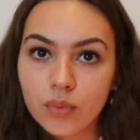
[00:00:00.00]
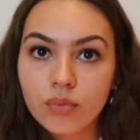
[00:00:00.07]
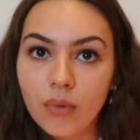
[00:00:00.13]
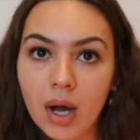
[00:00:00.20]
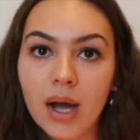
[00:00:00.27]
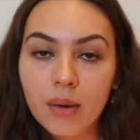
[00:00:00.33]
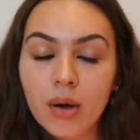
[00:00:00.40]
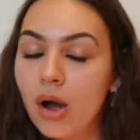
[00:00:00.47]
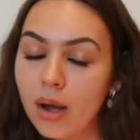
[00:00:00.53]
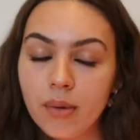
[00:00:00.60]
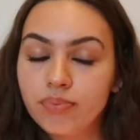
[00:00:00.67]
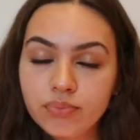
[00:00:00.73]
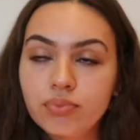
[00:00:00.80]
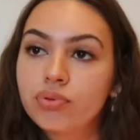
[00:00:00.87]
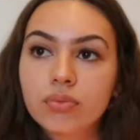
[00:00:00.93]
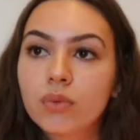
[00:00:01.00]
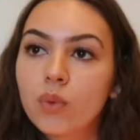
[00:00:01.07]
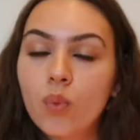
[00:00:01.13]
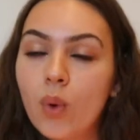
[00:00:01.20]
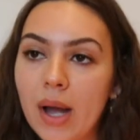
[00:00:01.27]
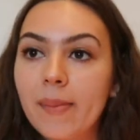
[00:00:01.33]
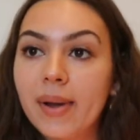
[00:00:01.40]

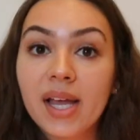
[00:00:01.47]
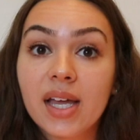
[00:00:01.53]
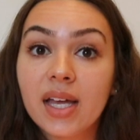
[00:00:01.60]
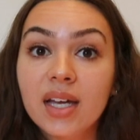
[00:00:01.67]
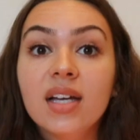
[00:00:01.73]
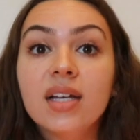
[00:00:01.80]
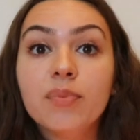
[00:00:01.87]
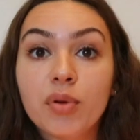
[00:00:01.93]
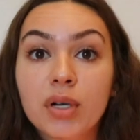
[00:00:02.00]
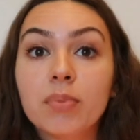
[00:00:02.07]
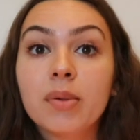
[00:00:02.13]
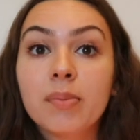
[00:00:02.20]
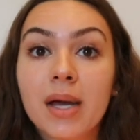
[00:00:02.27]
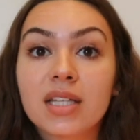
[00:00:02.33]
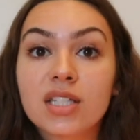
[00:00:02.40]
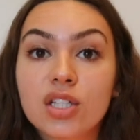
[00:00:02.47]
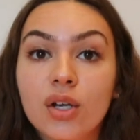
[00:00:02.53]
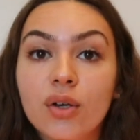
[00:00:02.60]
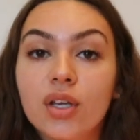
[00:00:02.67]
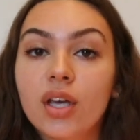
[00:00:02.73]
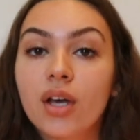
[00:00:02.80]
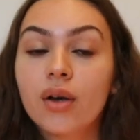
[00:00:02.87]
why am I here? Bring me back to
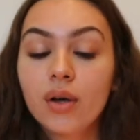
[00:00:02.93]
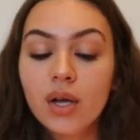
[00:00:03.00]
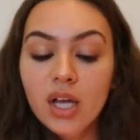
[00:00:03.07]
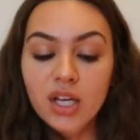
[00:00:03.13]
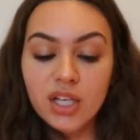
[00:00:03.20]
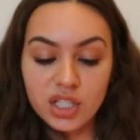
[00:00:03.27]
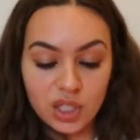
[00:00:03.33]
Tokyo.